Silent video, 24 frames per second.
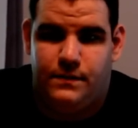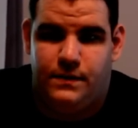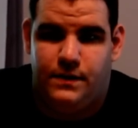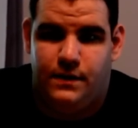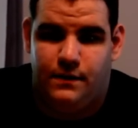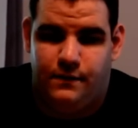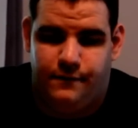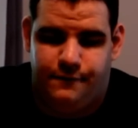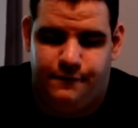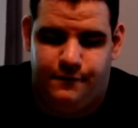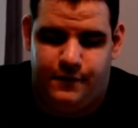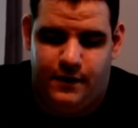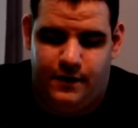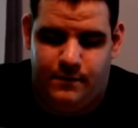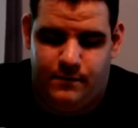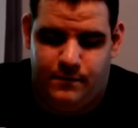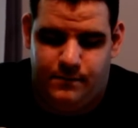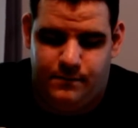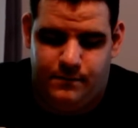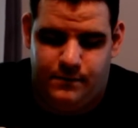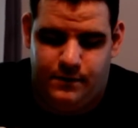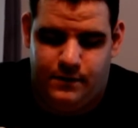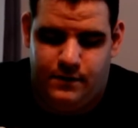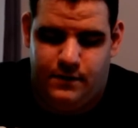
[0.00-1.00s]

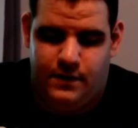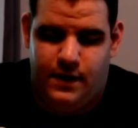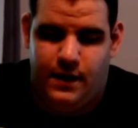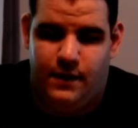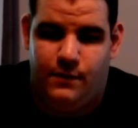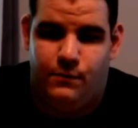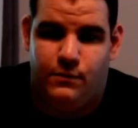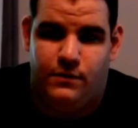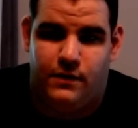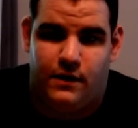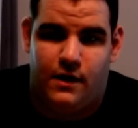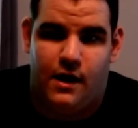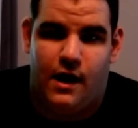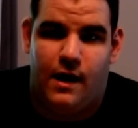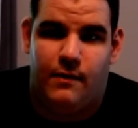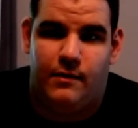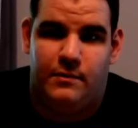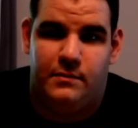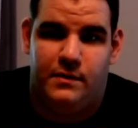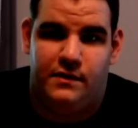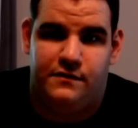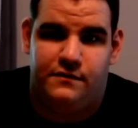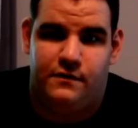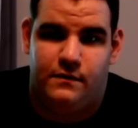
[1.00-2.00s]
Gilflame, hitting with a
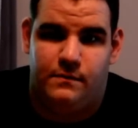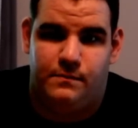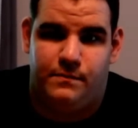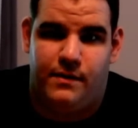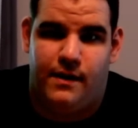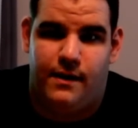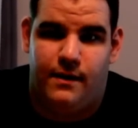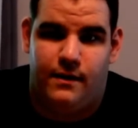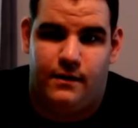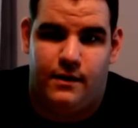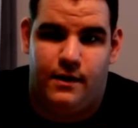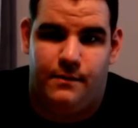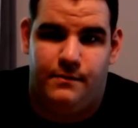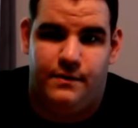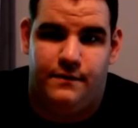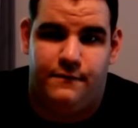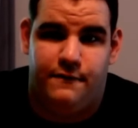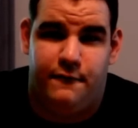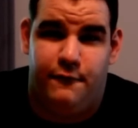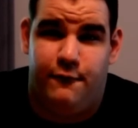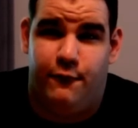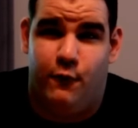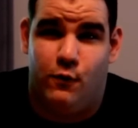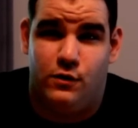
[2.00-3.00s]
Comet Missile, I'm coming in
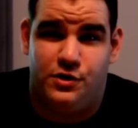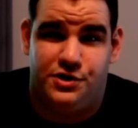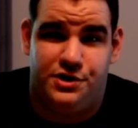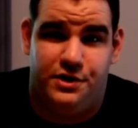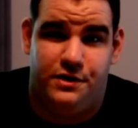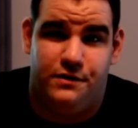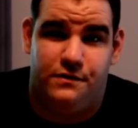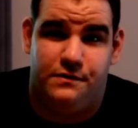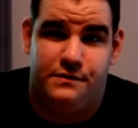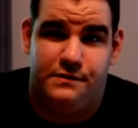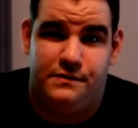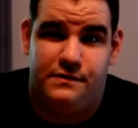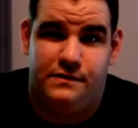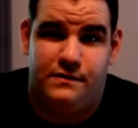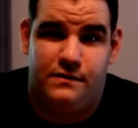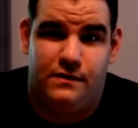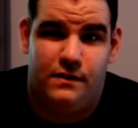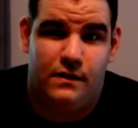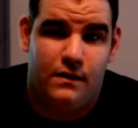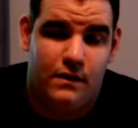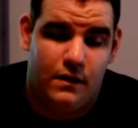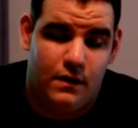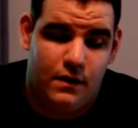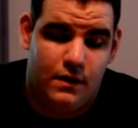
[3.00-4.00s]
for 4 shields.
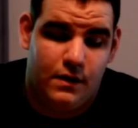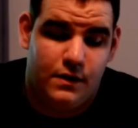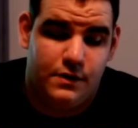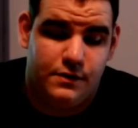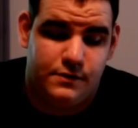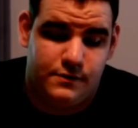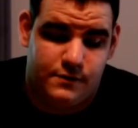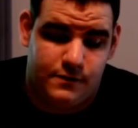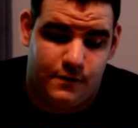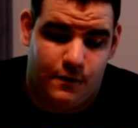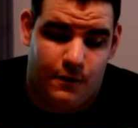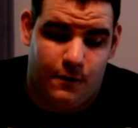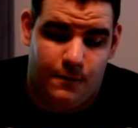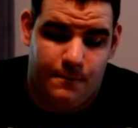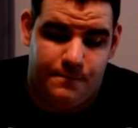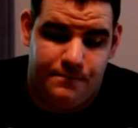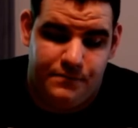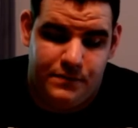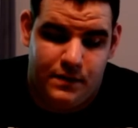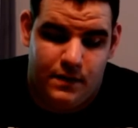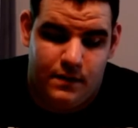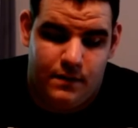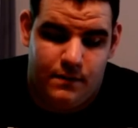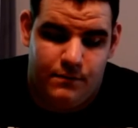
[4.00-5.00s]
So,
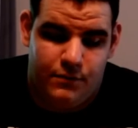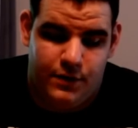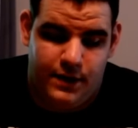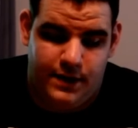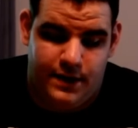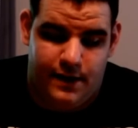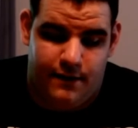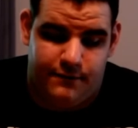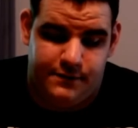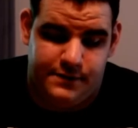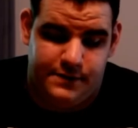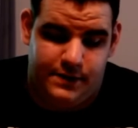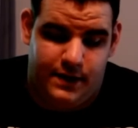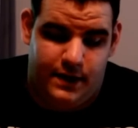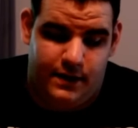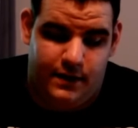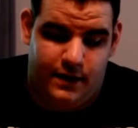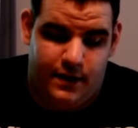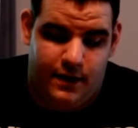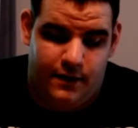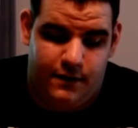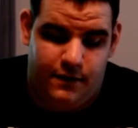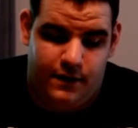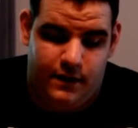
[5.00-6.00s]
pretty
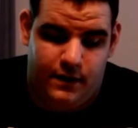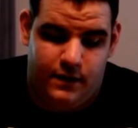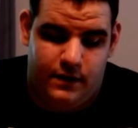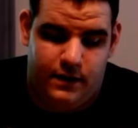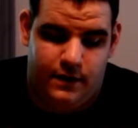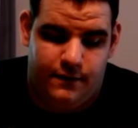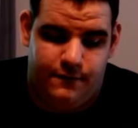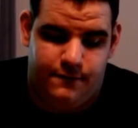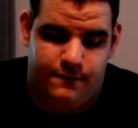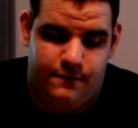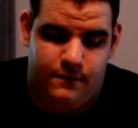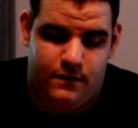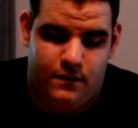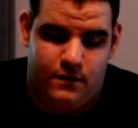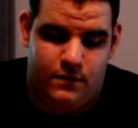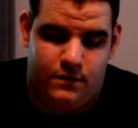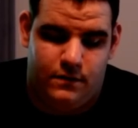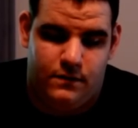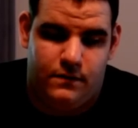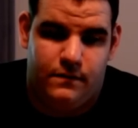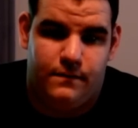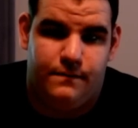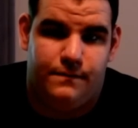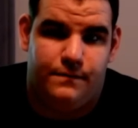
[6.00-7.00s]
devastating, I think, if, you
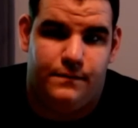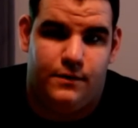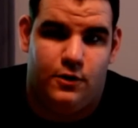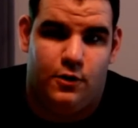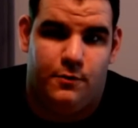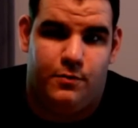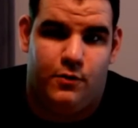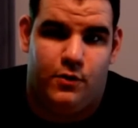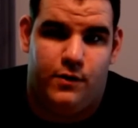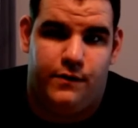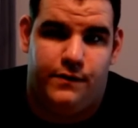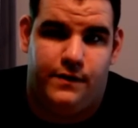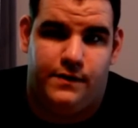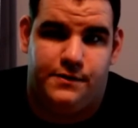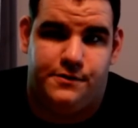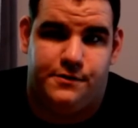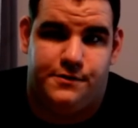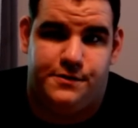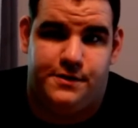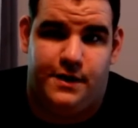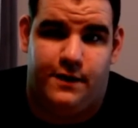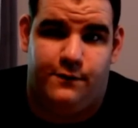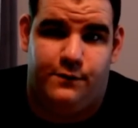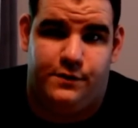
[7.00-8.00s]
know, your opponent thinks they're
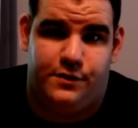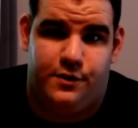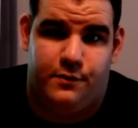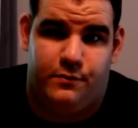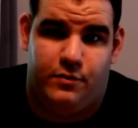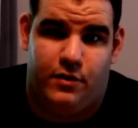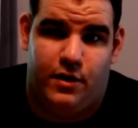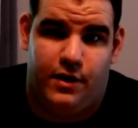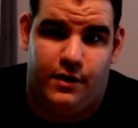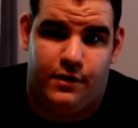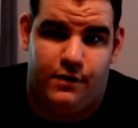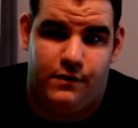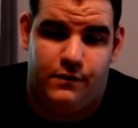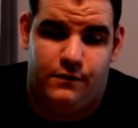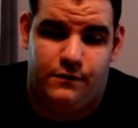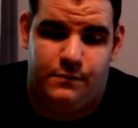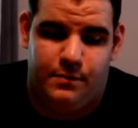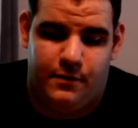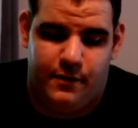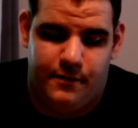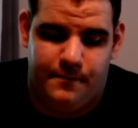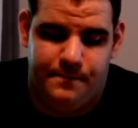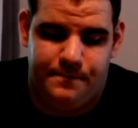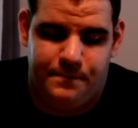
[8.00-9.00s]
safe with their blockers.
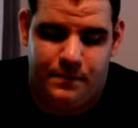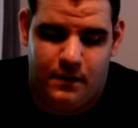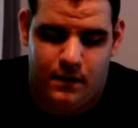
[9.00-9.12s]
But